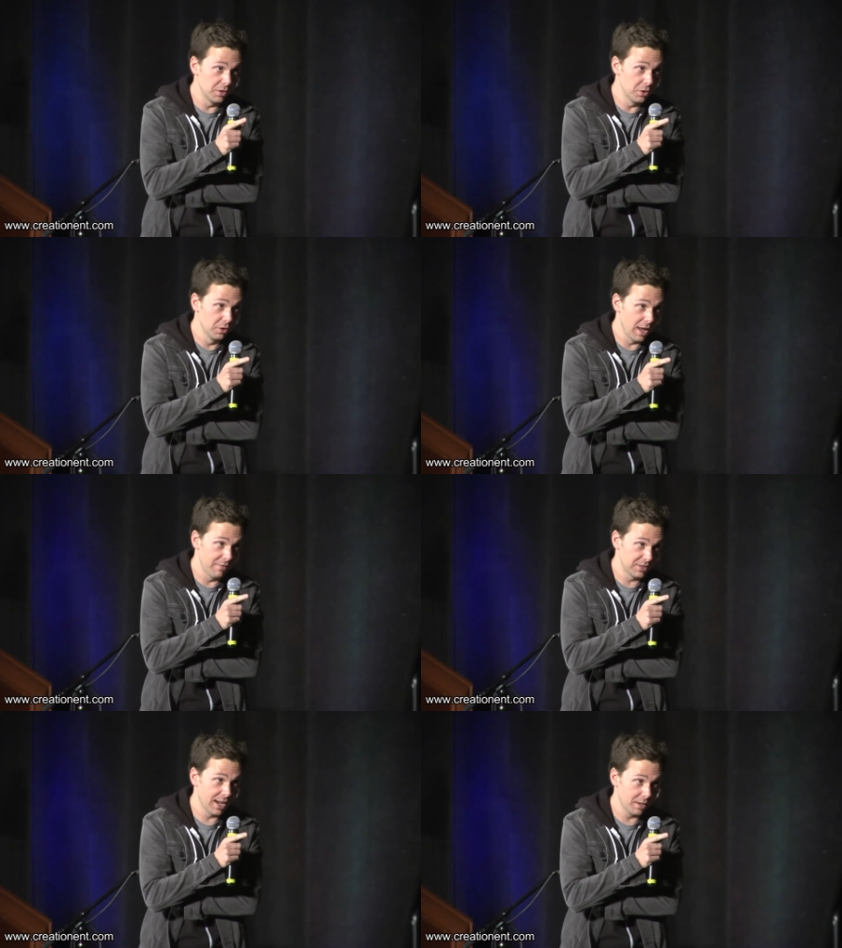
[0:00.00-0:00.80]
You will have
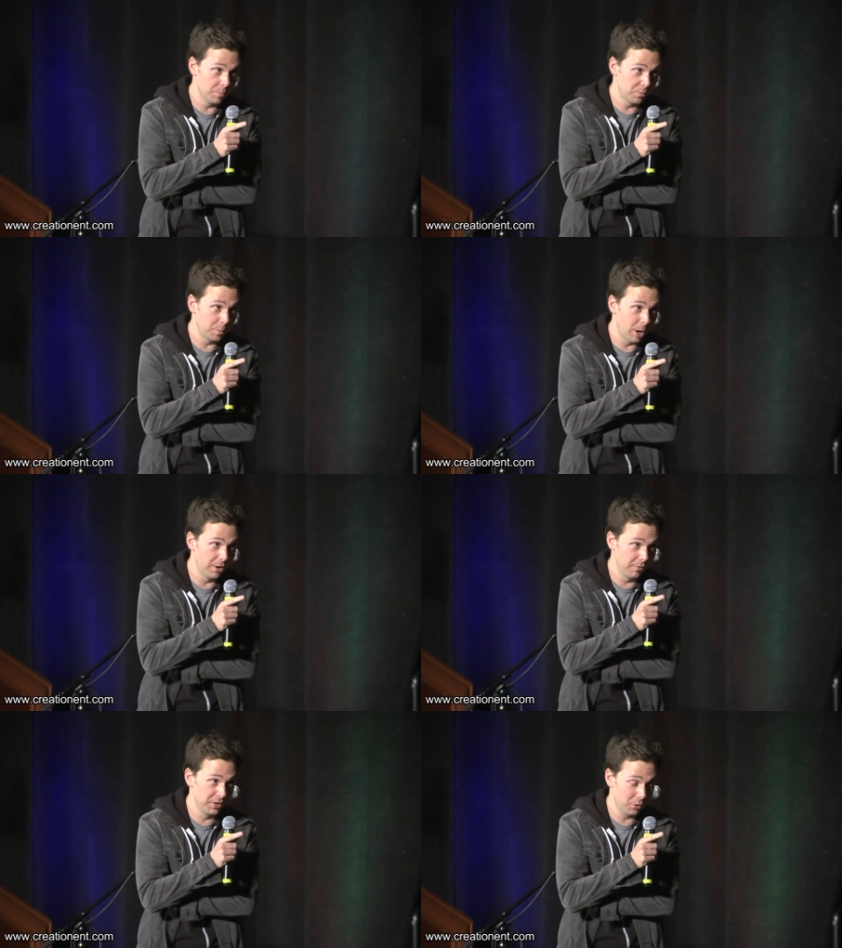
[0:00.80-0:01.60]
a second part
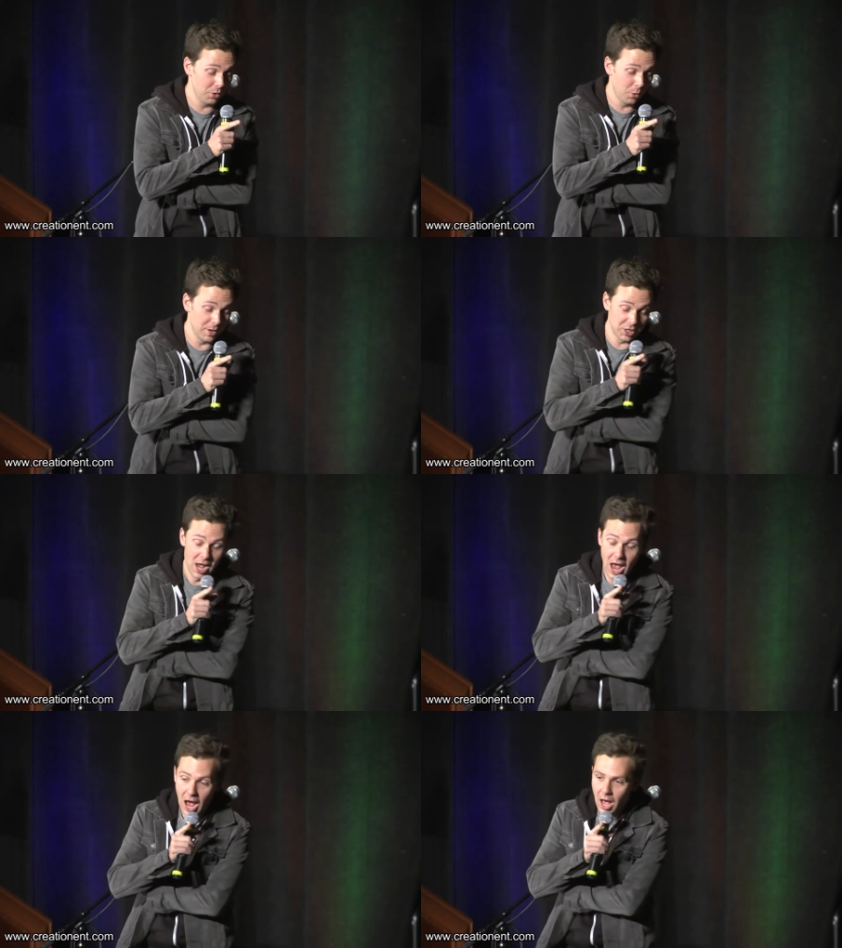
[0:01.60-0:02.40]
of the, the question.
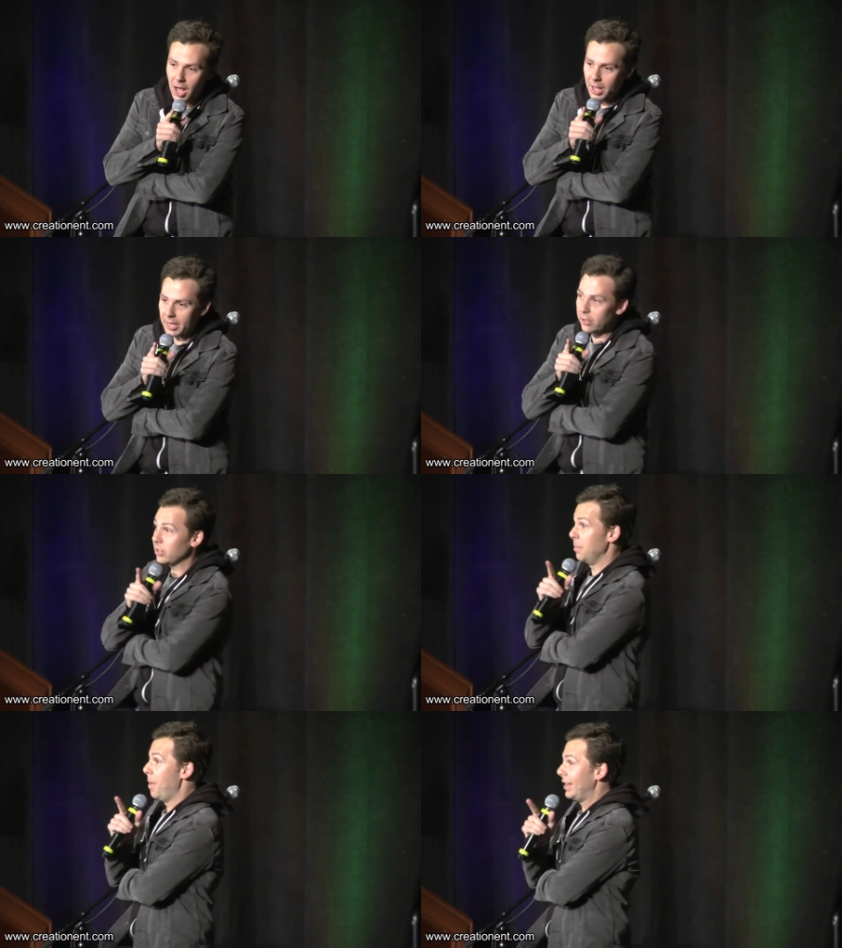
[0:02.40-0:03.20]
Uh, here's
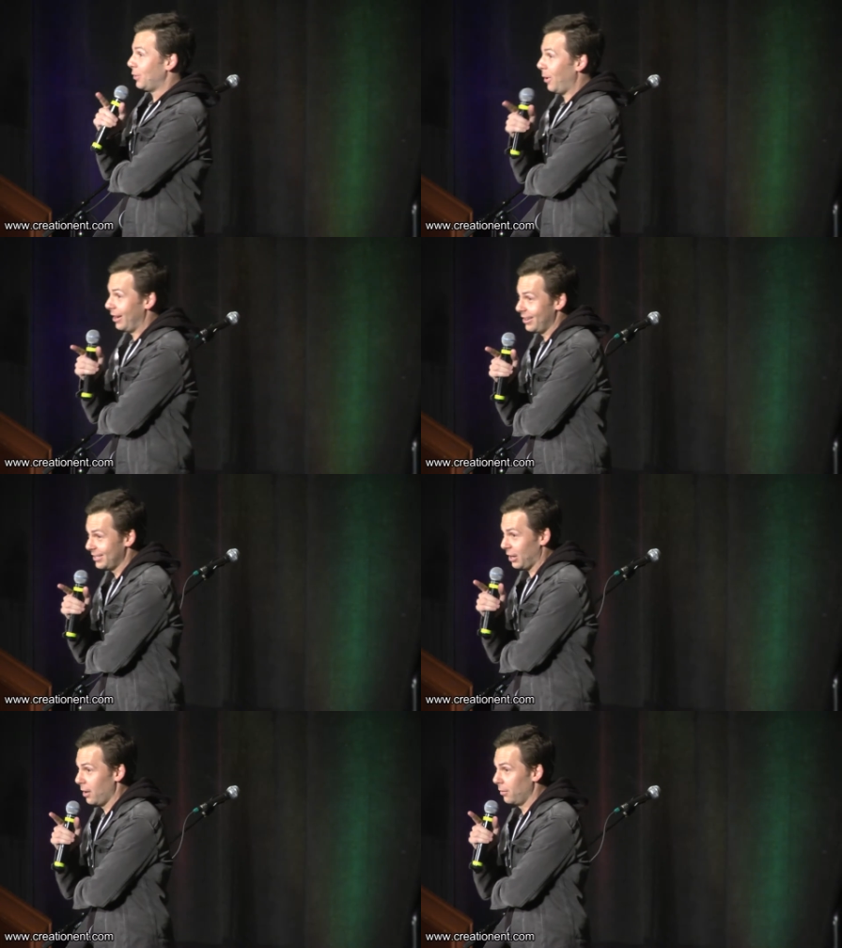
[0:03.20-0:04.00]
the best way to
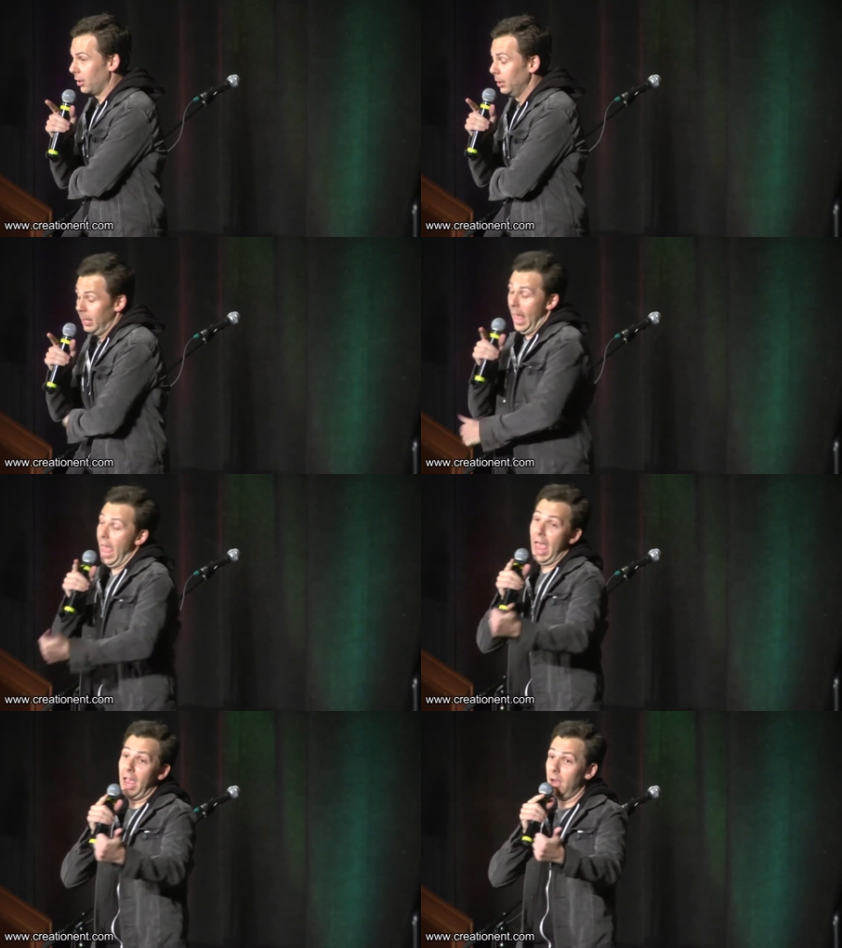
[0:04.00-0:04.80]
discover
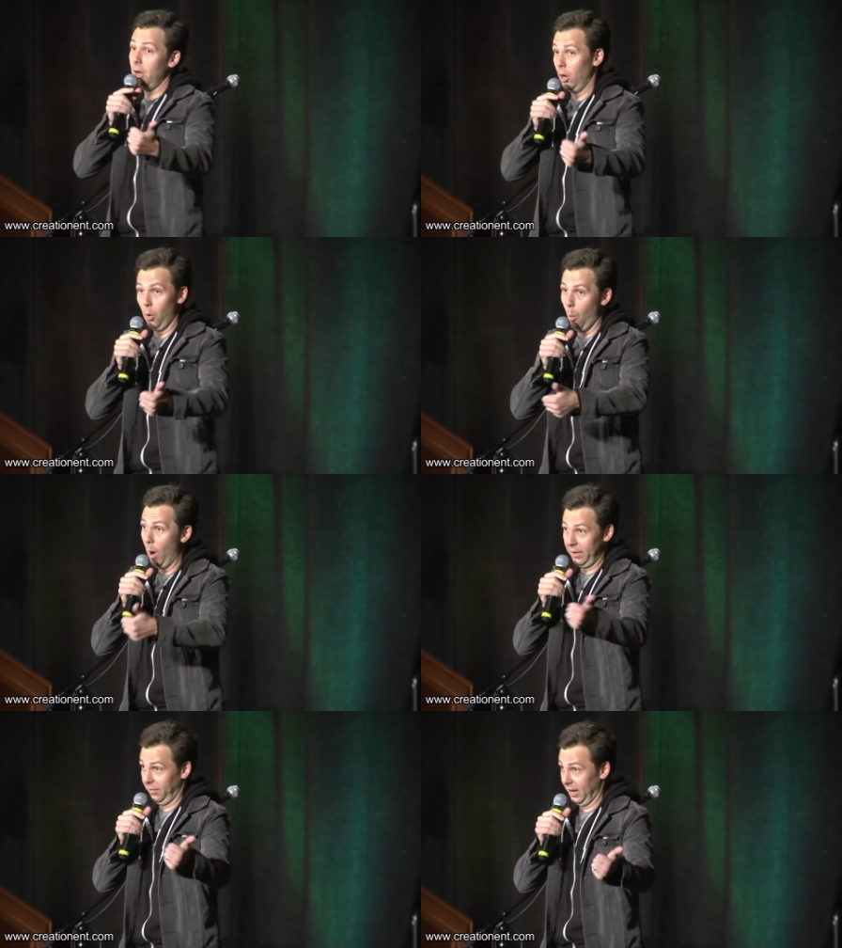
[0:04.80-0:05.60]
A,
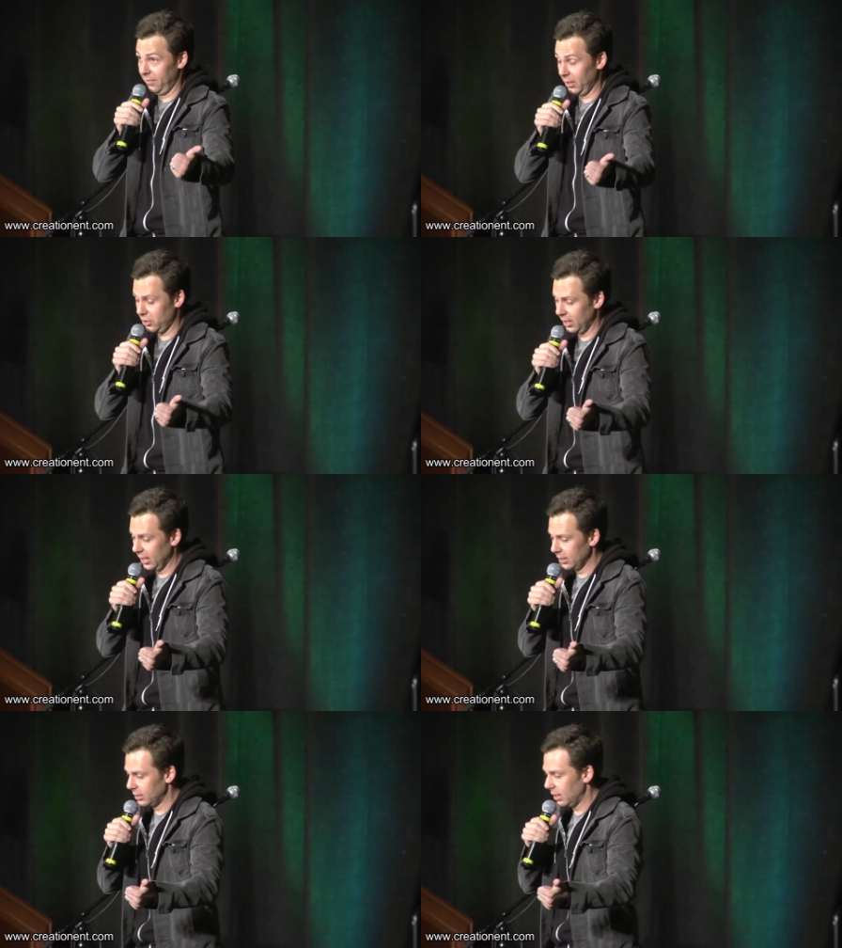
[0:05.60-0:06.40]
what fan fiction is,